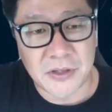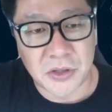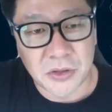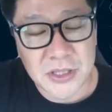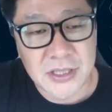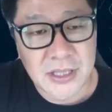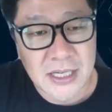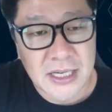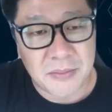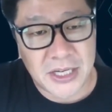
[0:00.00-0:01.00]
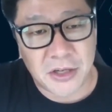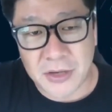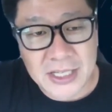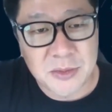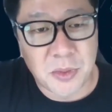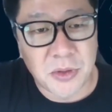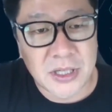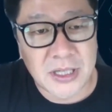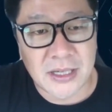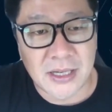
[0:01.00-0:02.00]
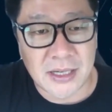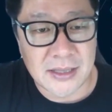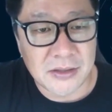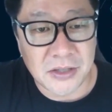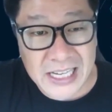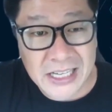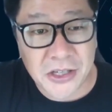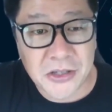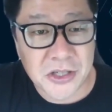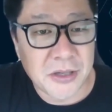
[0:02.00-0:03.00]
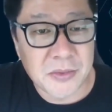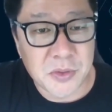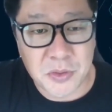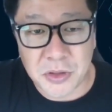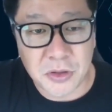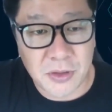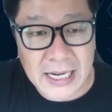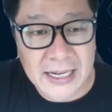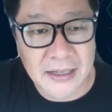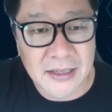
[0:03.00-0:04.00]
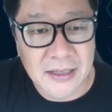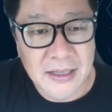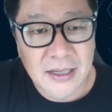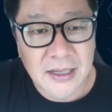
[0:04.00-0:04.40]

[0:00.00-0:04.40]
for goods being transported are, are done on Incoterms, which were created